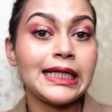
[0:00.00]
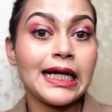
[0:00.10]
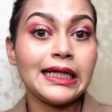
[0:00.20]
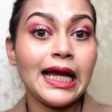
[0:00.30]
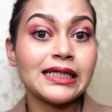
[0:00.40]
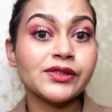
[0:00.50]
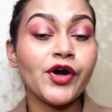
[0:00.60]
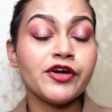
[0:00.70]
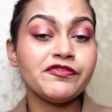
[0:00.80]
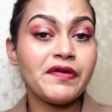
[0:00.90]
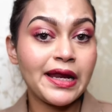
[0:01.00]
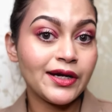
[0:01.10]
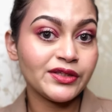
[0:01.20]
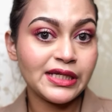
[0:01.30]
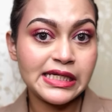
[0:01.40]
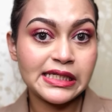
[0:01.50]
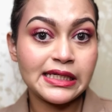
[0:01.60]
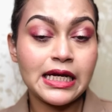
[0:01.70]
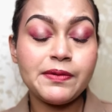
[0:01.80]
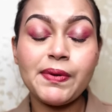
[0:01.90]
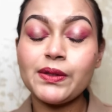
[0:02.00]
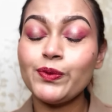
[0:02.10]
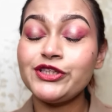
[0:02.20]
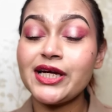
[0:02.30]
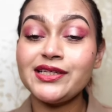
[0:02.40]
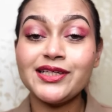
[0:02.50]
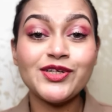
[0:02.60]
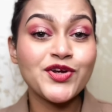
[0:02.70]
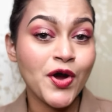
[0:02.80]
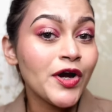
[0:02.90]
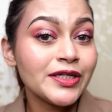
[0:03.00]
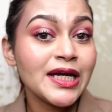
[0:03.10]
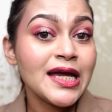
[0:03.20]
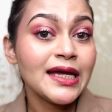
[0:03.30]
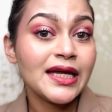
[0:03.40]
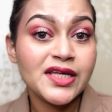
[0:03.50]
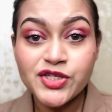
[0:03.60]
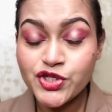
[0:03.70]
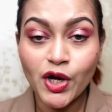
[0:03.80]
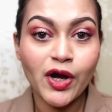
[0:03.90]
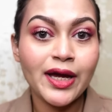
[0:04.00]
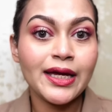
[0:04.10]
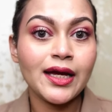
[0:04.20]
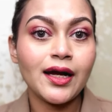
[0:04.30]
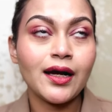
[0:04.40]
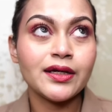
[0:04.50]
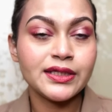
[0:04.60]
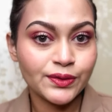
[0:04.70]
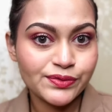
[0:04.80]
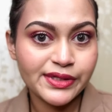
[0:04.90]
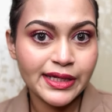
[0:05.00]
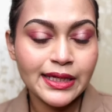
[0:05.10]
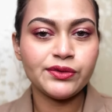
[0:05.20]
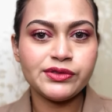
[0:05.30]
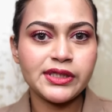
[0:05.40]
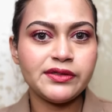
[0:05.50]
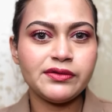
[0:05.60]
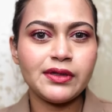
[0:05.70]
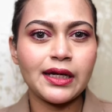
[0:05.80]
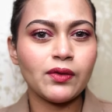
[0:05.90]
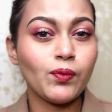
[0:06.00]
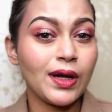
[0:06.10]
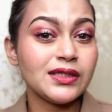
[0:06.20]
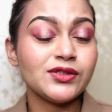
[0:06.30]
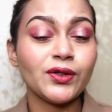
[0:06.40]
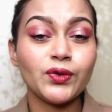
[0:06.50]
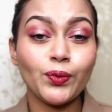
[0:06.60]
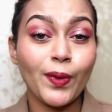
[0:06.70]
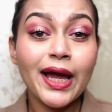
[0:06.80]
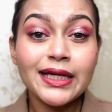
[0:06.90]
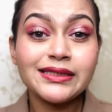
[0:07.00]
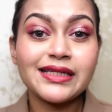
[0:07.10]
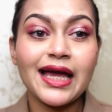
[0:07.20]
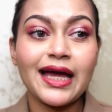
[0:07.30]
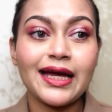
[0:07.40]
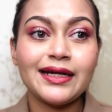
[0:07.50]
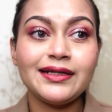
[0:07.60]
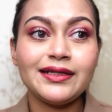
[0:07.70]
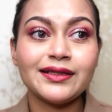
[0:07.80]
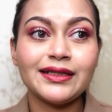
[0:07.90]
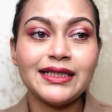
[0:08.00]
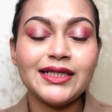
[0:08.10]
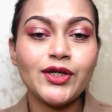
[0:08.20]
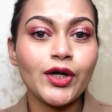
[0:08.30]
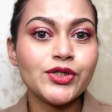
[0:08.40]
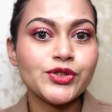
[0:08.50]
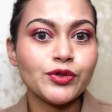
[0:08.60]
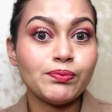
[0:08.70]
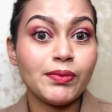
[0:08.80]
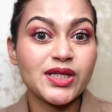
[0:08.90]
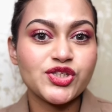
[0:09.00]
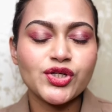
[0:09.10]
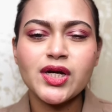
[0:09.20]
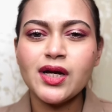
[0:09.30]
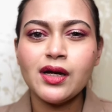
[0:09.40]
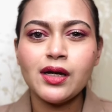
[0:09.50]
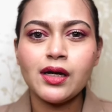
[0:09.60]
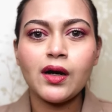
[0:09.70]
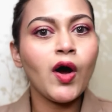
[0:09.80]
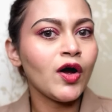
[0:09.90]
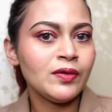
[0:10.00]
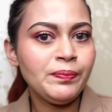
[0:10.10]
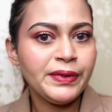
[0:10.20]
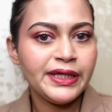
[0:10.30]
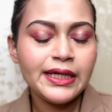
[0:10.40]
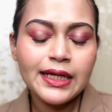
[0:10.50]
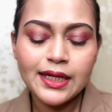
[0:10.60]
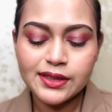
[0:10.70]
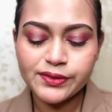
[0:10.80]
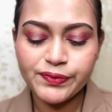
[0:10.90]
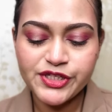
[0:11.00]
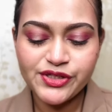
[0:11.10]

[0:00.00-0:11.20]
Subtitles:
that has gone viral on the internet, but which I did not enjoy using. Used it like once or twice, and it did not show much on me, which